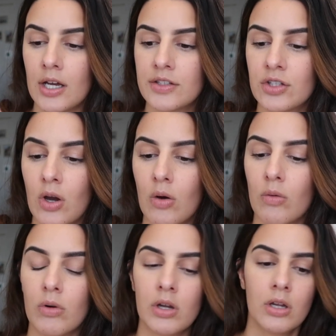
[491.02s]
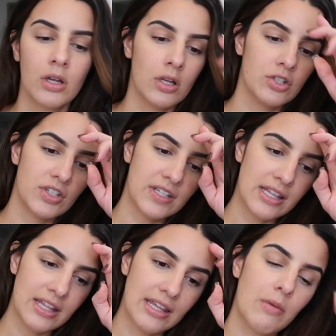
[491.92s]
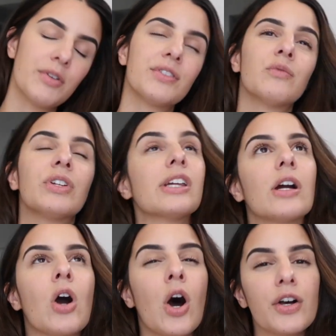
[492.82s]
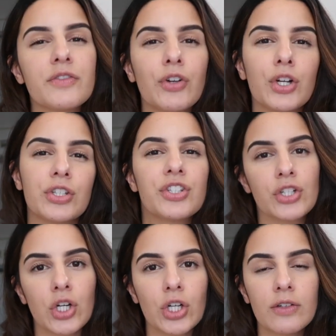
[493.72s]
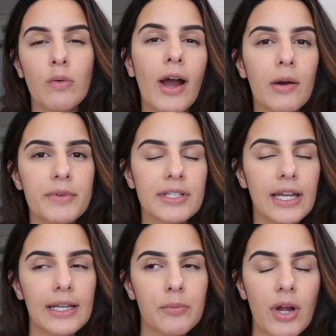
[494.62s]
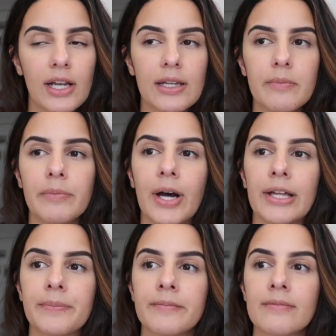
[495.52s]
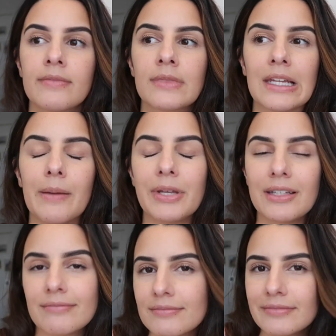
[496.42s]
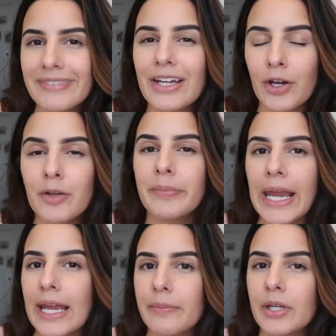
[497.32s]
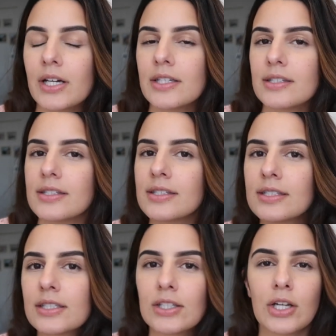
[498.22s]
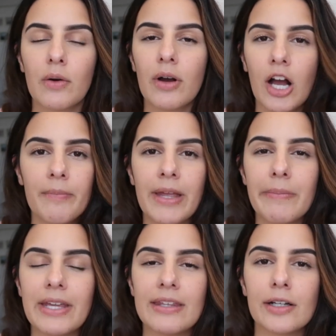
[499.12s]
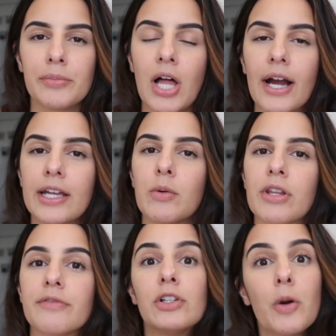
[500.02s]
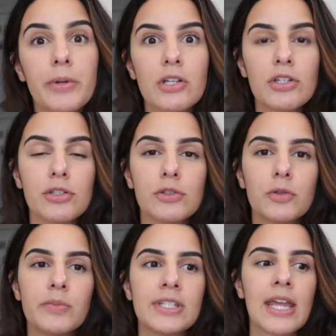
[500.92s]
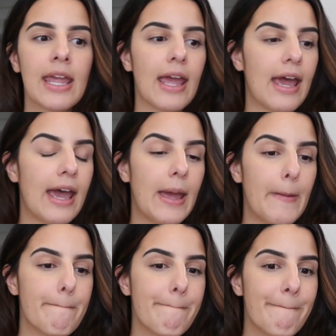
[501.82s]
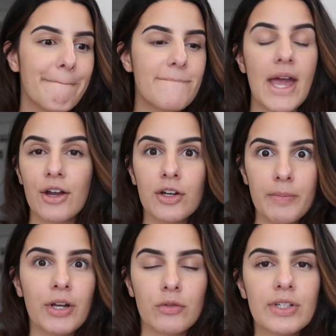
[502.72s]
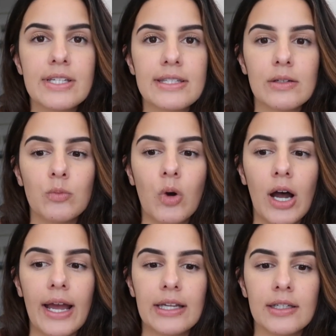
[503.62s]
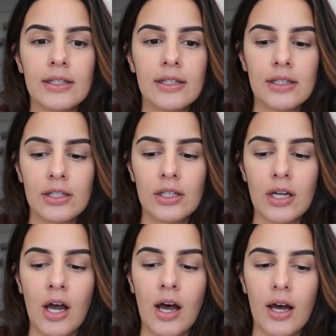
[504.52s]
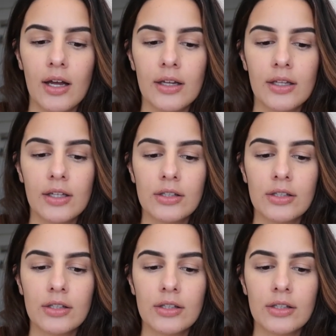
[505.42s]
so she said that that wasn't really a cause for concern of why I wasn't getting pregnant, but I mean, it could be because, maybe they're blocking one of the fallopian tubes, and that could have been a reason why, that